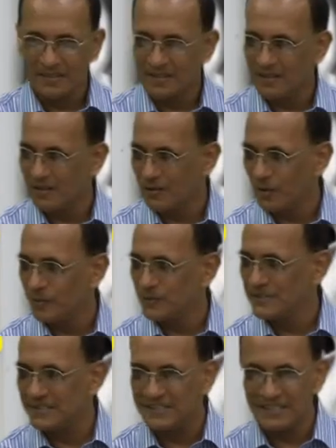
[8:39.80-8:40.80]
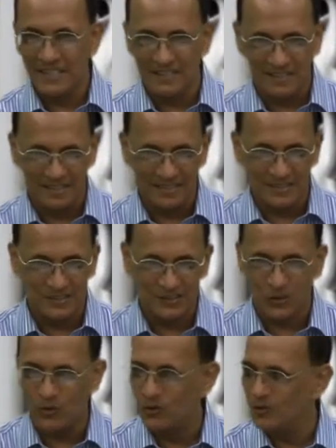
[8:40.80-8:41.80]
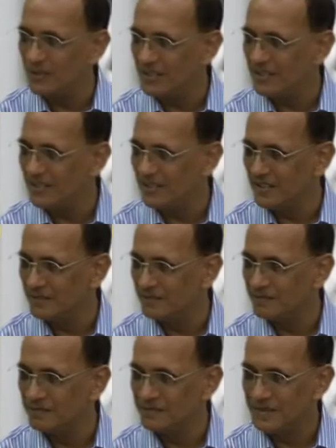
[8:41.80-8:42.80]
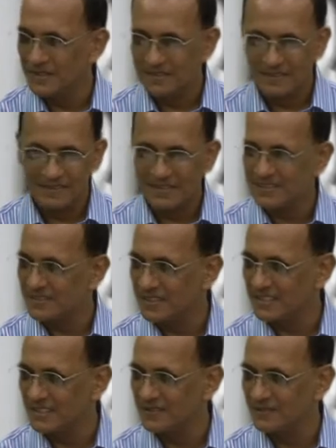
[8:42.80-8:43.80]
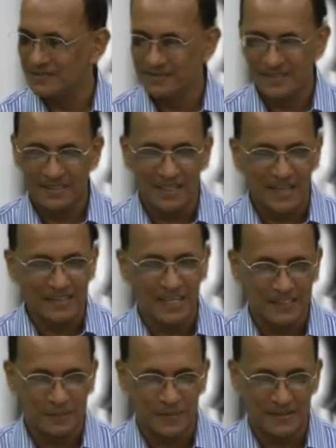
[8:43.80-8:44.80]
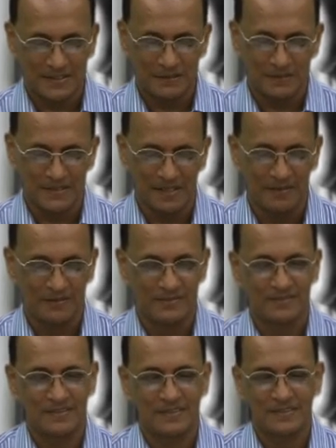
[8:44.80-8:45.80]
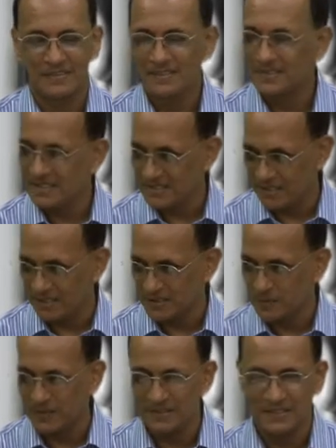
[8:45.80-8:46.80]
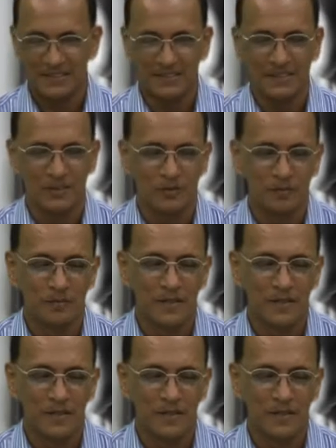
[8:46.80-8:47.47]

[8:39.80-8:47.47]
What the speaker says: opposite gender is so restrictive, can't express himself. That's Asperger's syndrome.